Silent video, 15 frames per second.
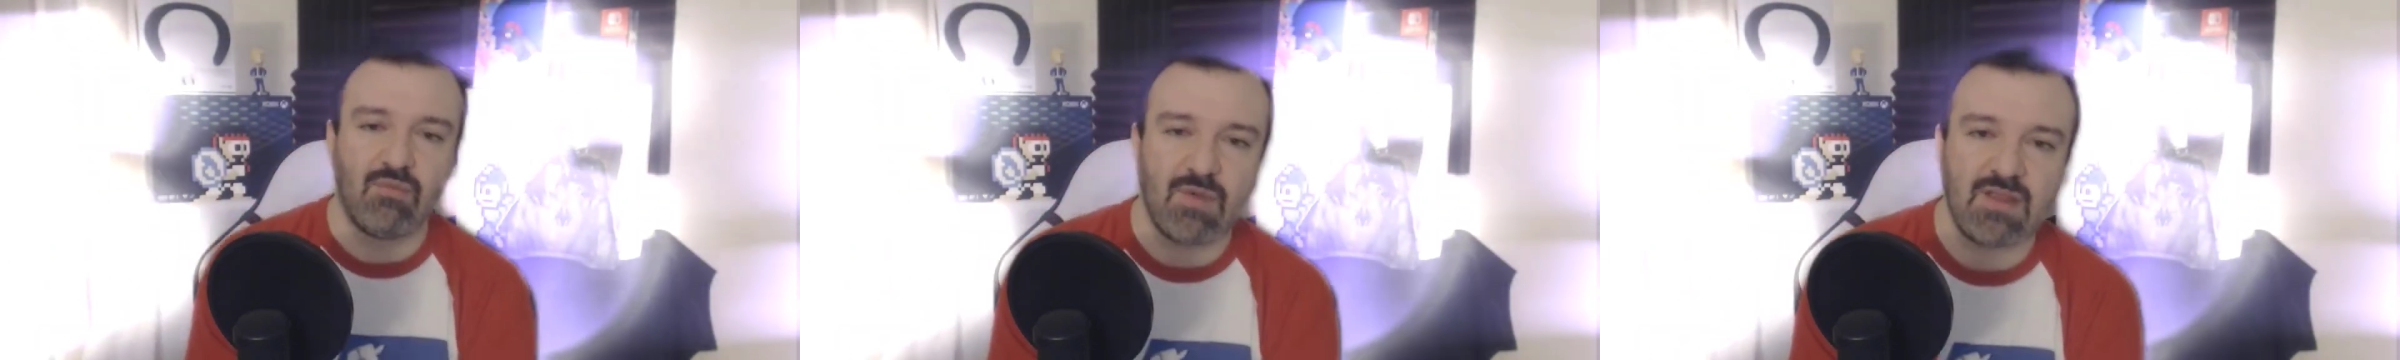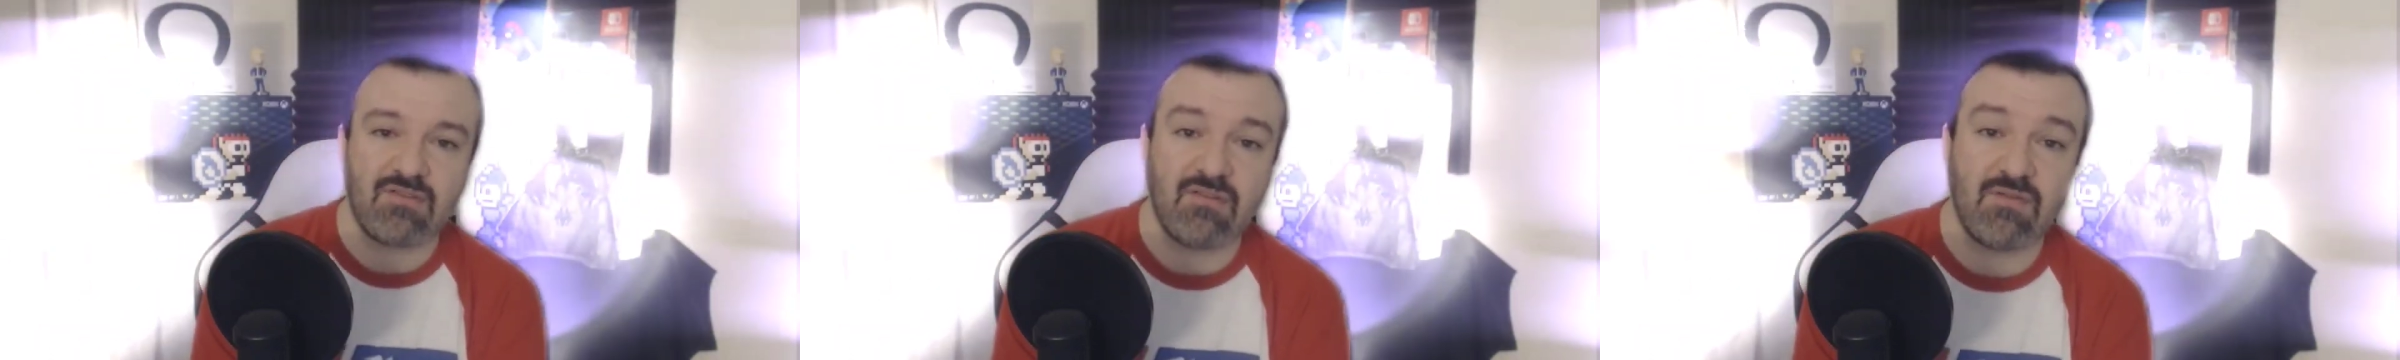
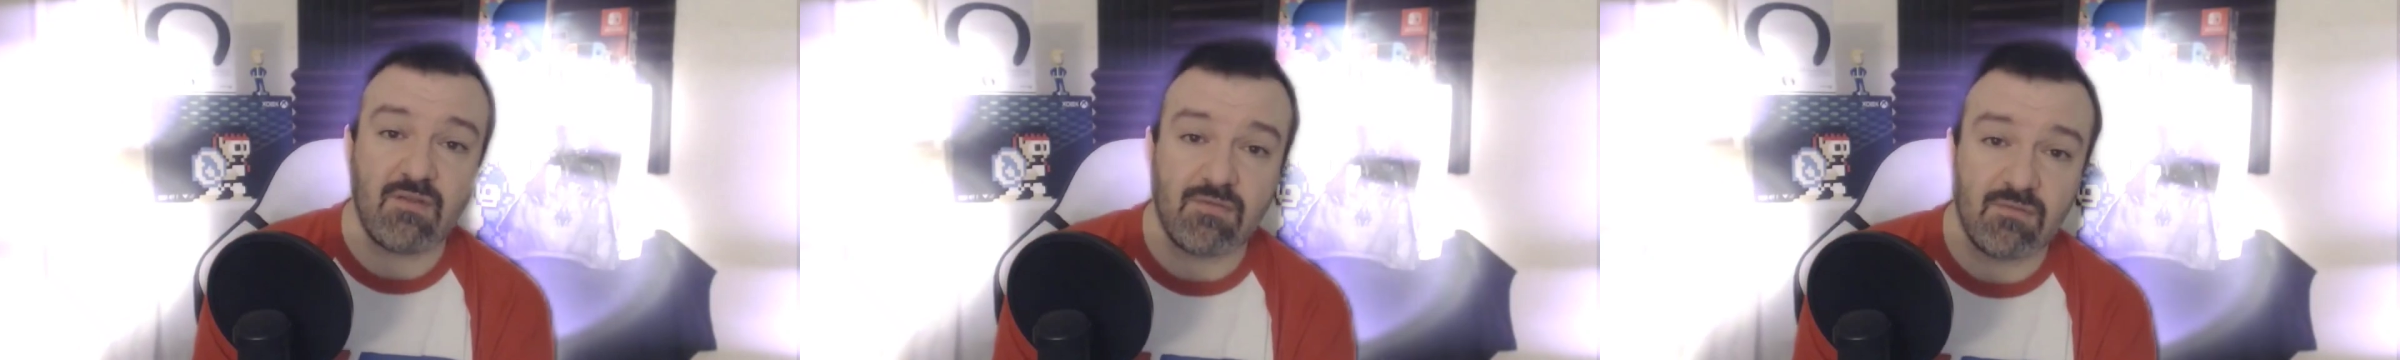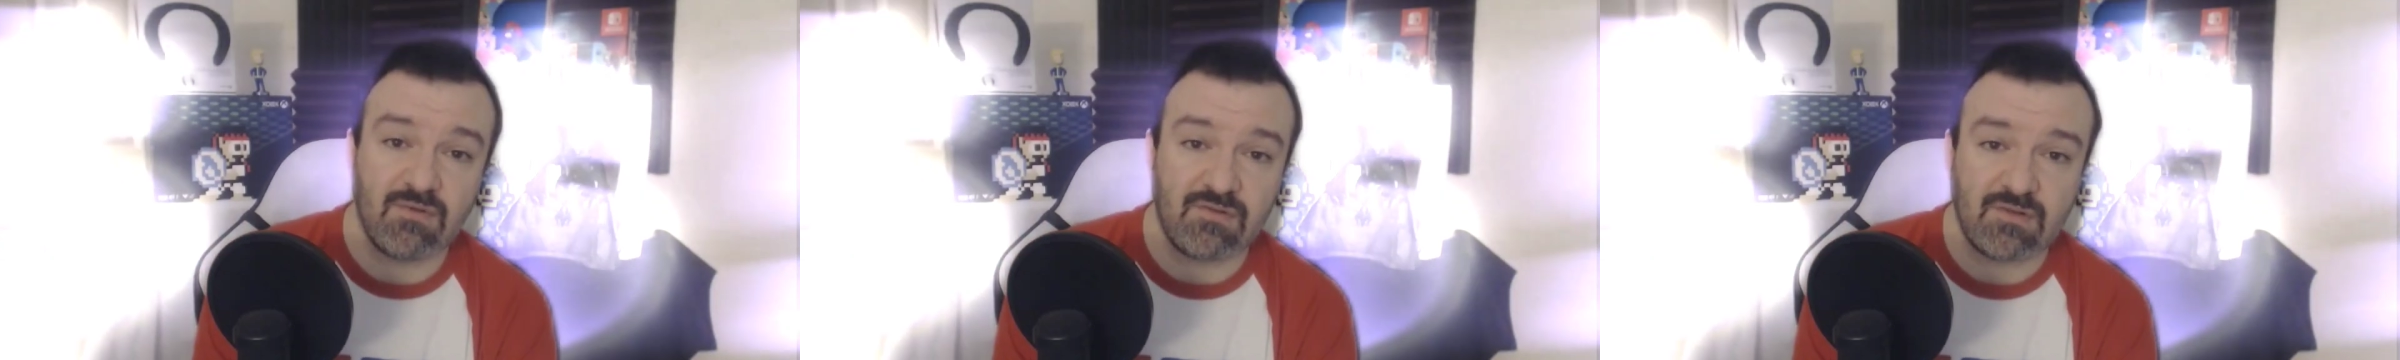You're a
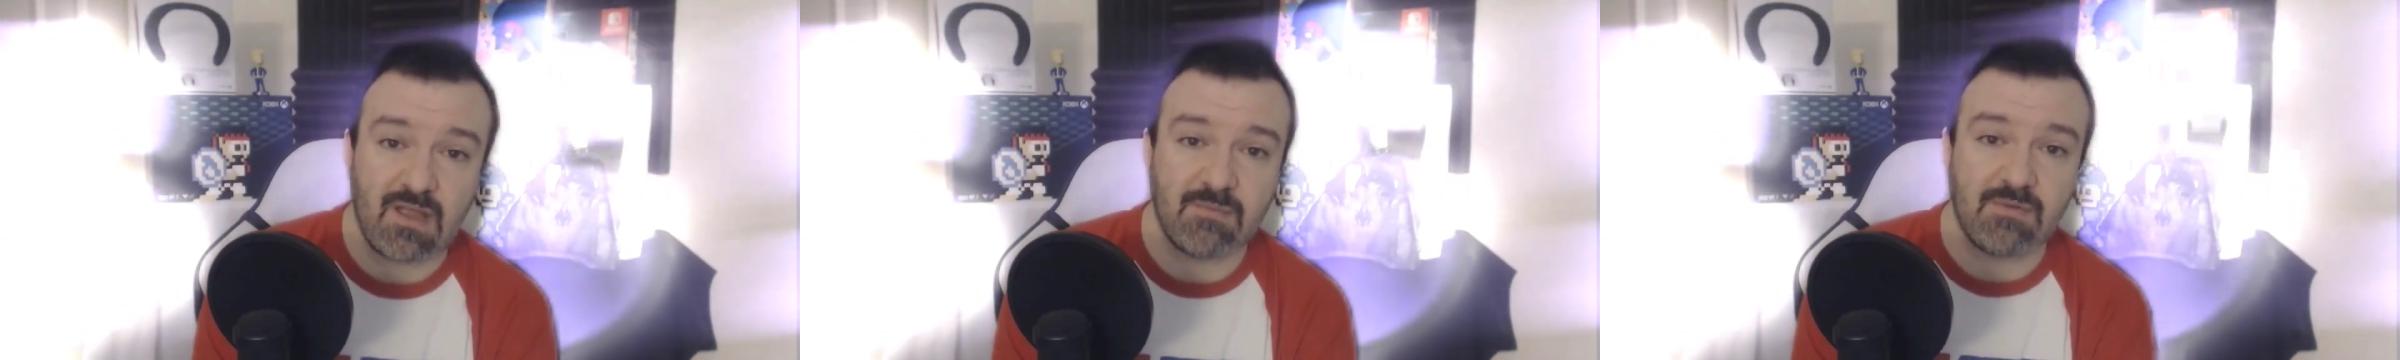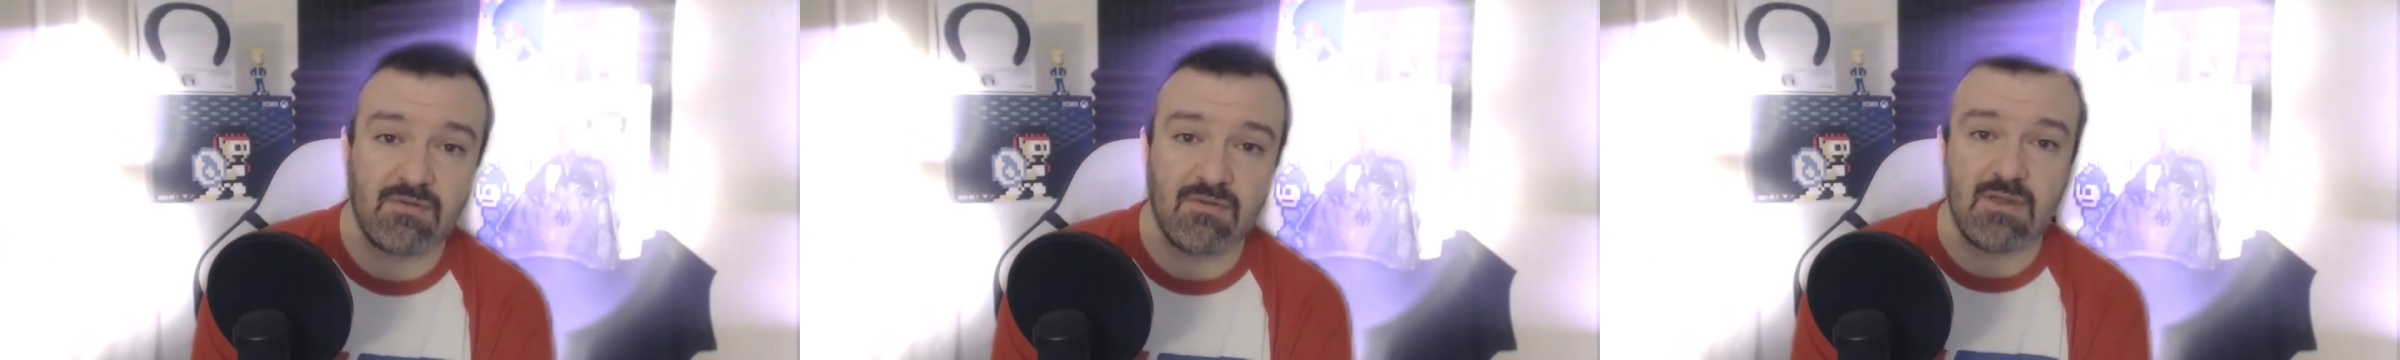waste of
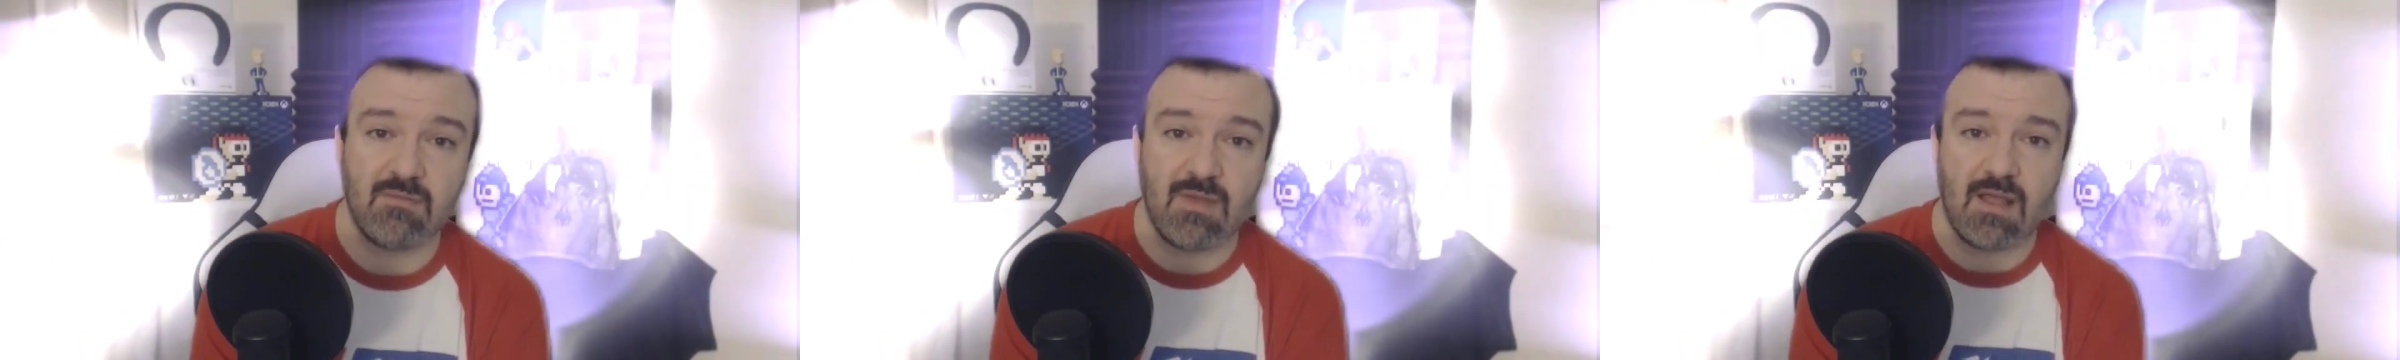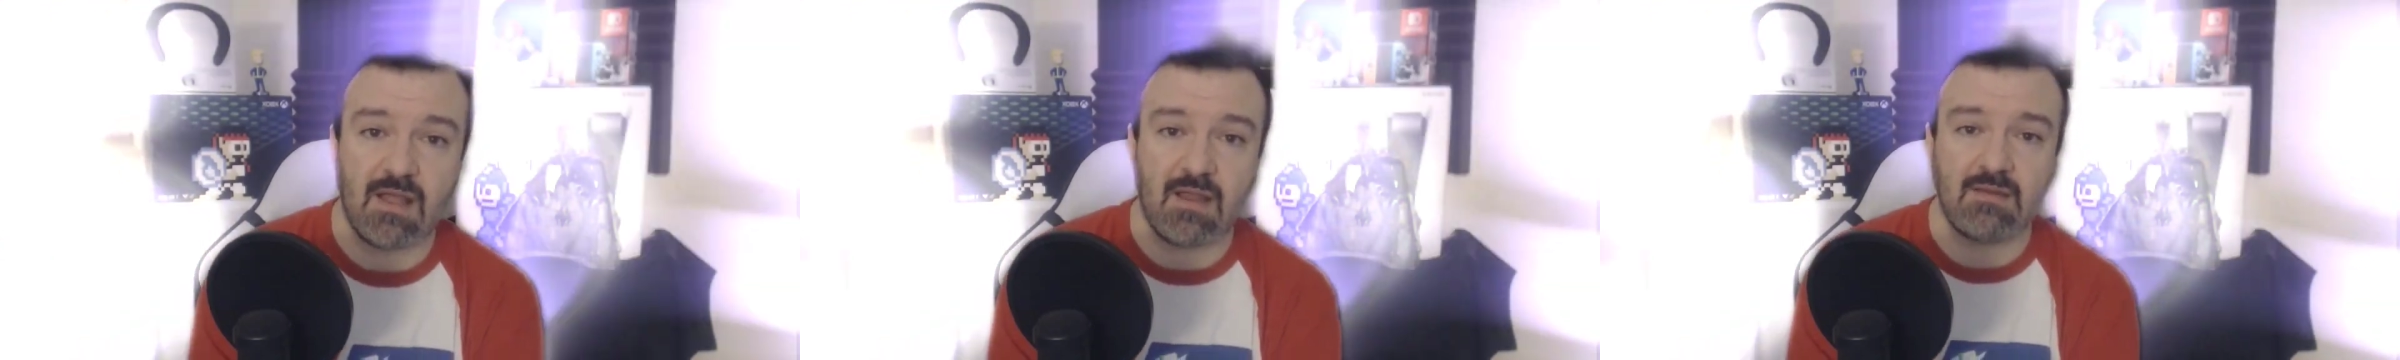everyone's time,
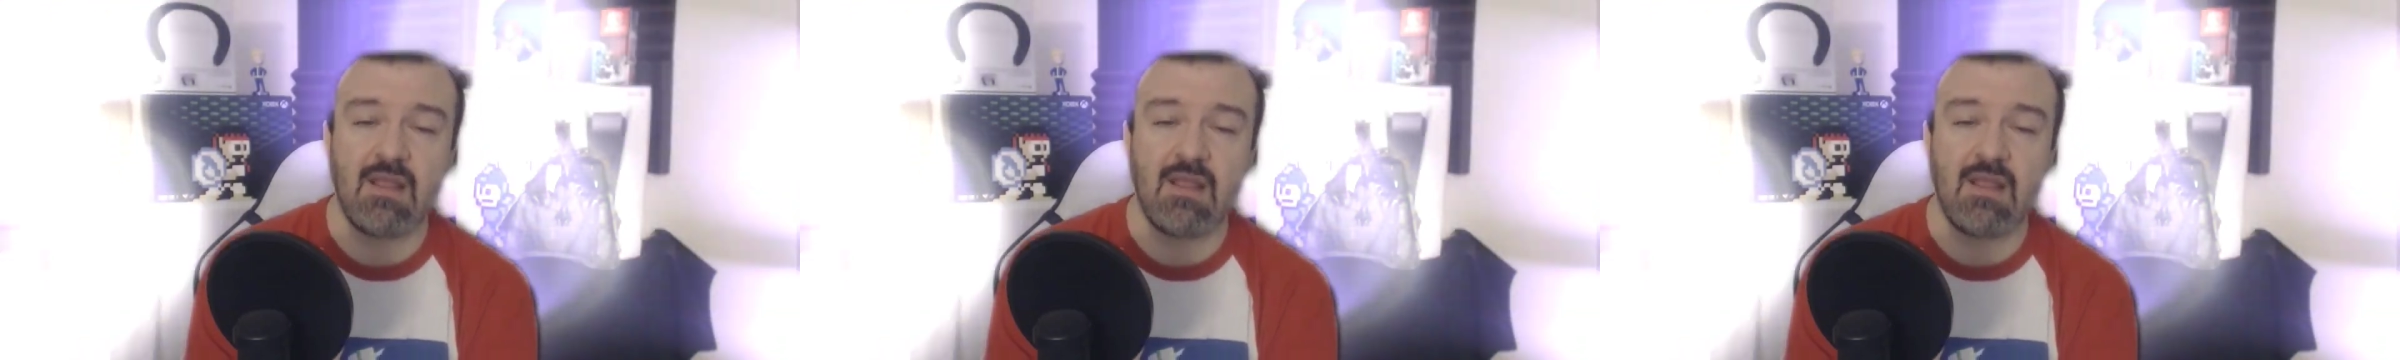including